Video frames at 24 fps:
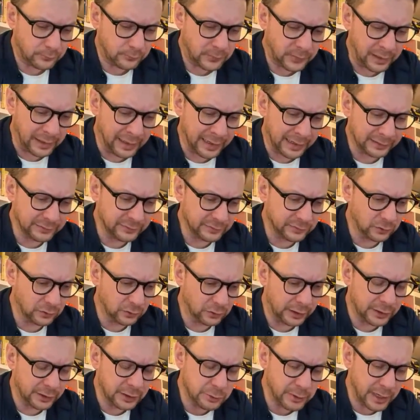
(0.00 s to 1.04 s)

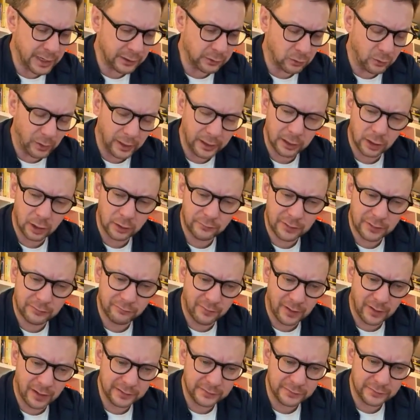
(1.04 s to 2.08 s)
you get quite a lot of
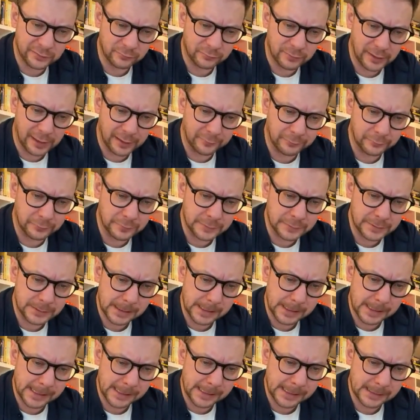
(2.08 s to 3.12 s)
advice around
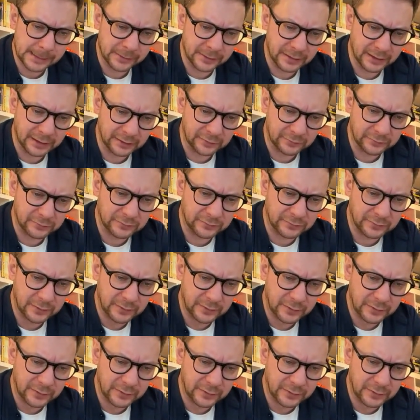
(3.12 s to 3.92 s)
this